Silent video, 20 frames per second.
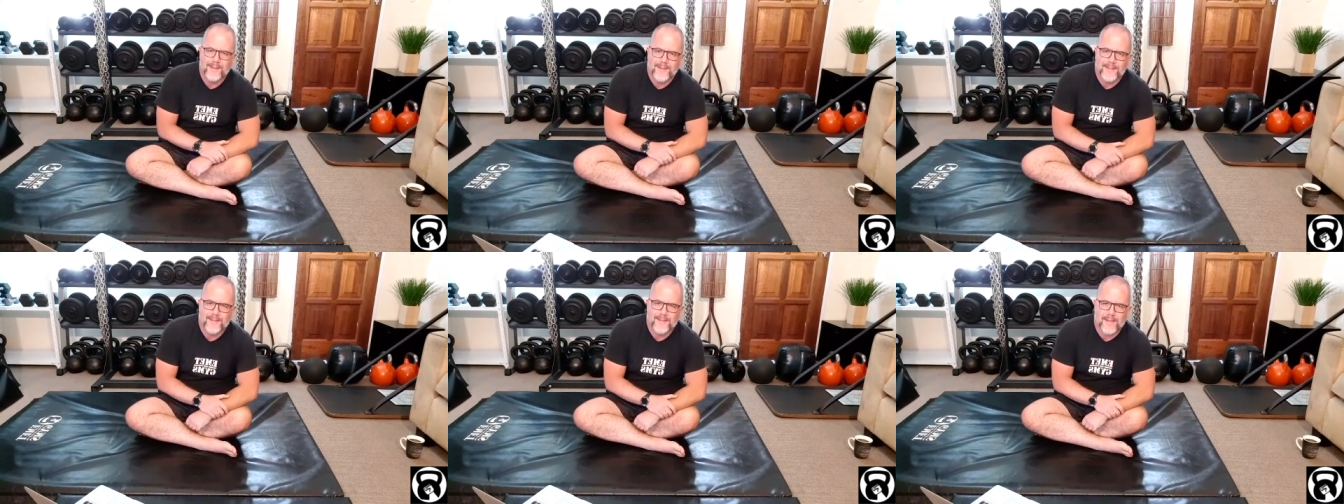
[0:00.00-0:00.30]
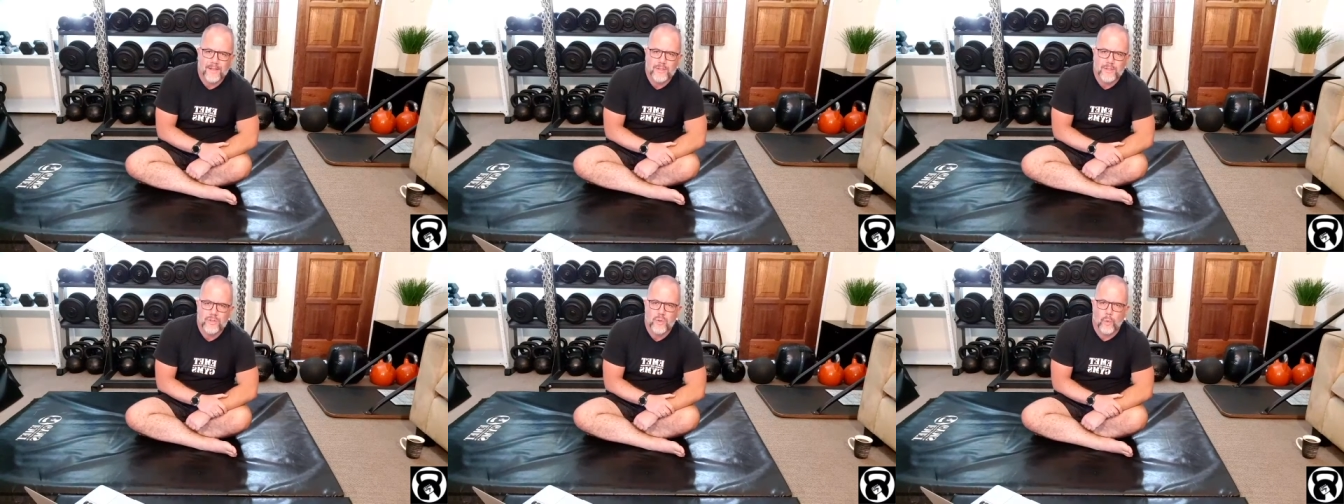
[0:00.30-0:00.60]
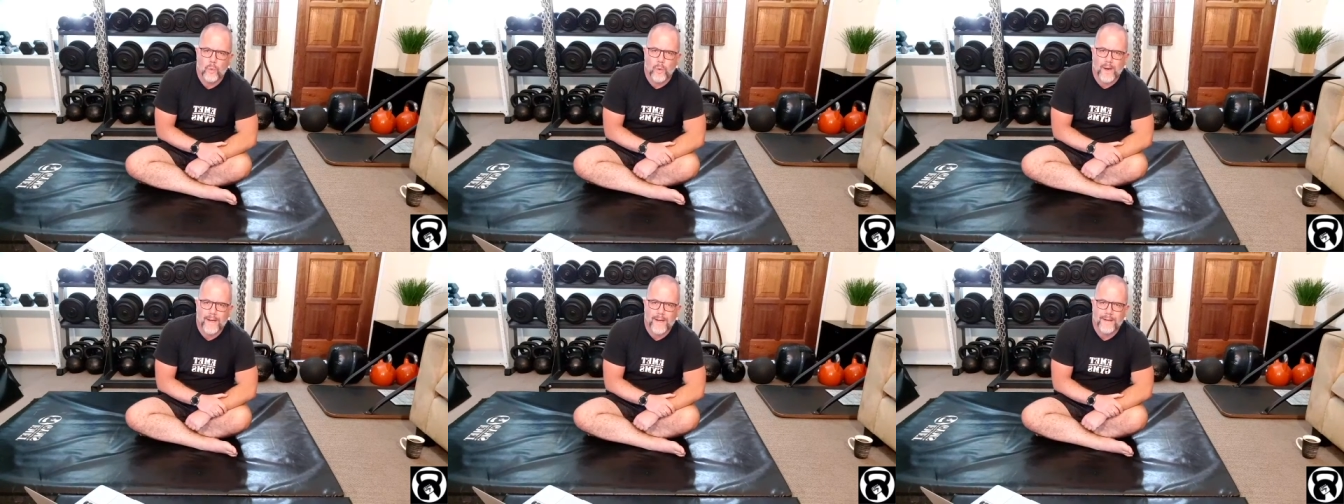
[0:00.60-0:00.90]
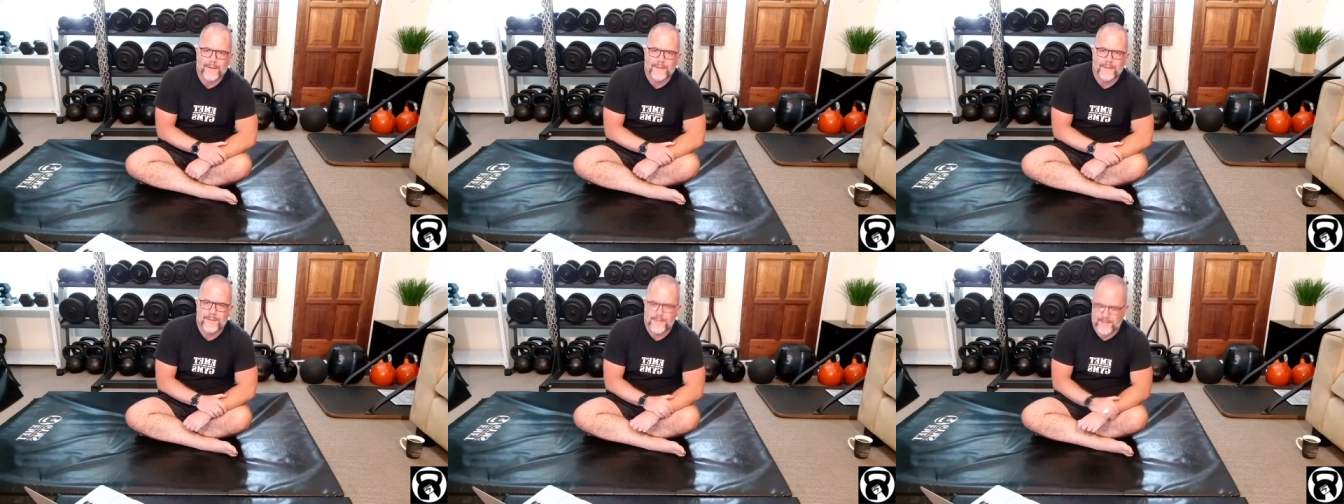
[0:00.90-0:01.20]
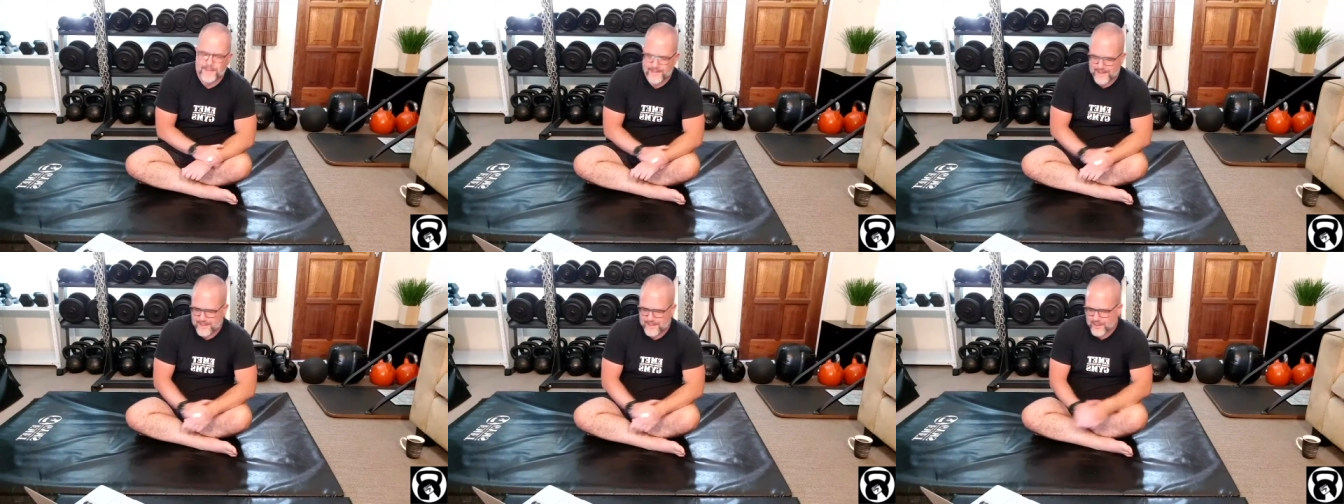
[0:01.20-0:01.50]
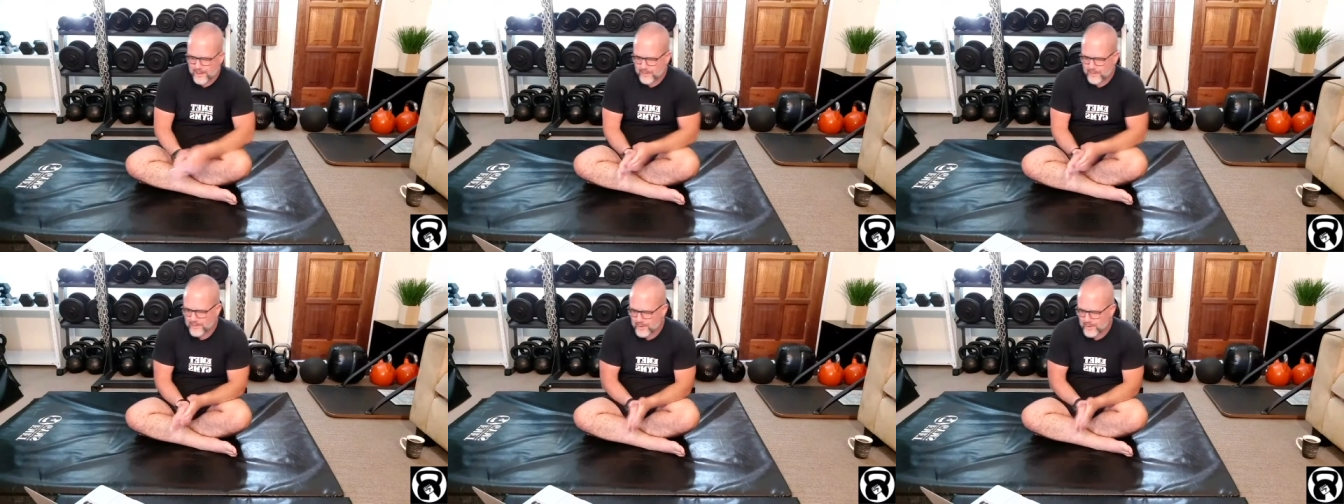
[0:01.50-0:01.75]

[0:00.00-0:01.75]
down to 1. That's going to be